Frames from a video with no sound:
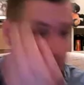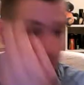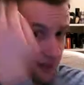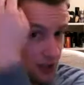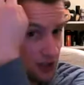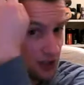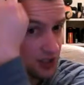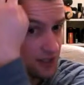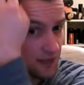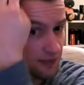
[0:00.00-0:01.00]
finishes and
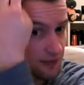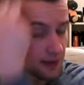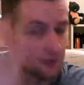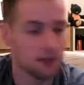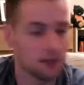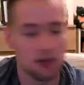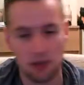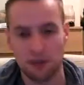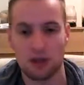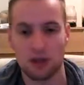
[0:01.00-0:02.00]
everything. But I
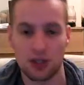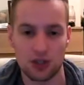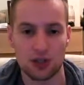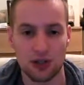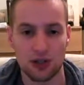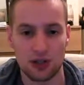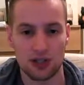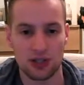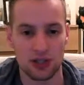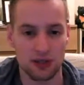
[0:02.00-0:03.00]
thought I'd just show you the
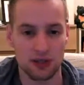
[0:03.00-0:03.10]
season.